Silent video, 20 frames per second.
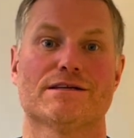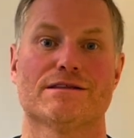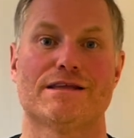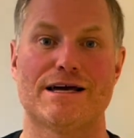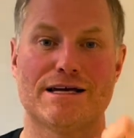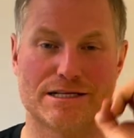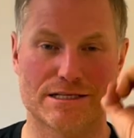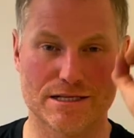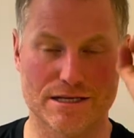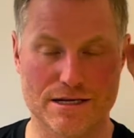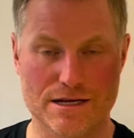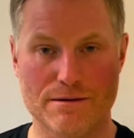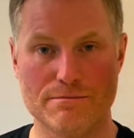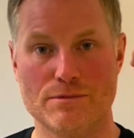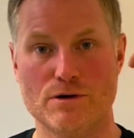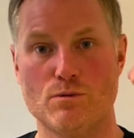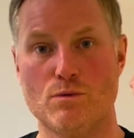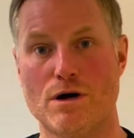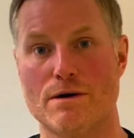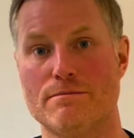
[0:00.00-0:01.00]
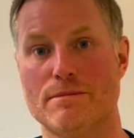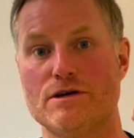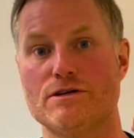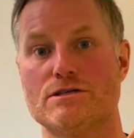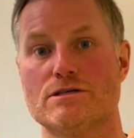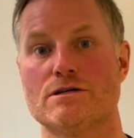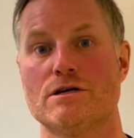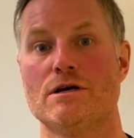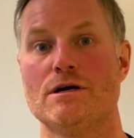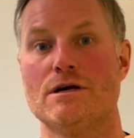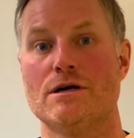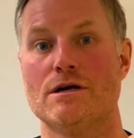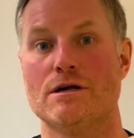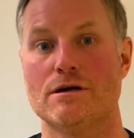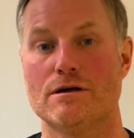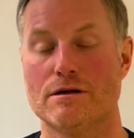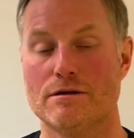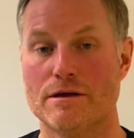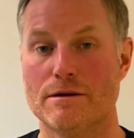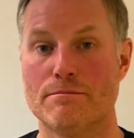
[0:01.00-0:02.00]
That is the number one most
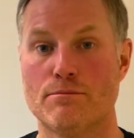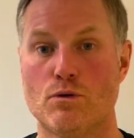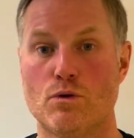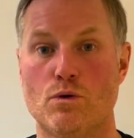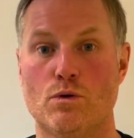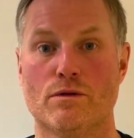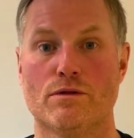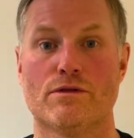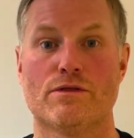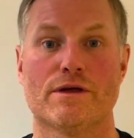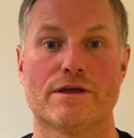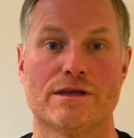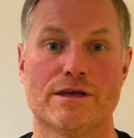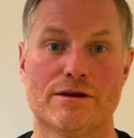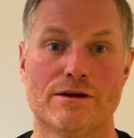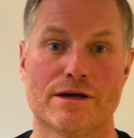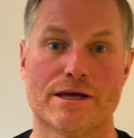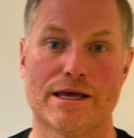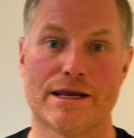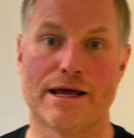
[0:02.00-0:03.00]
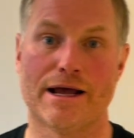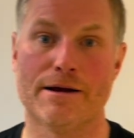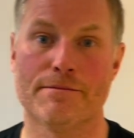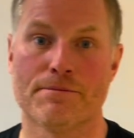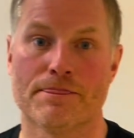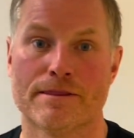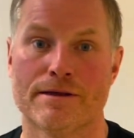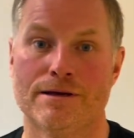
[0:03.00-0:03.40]
important thing you're looking at.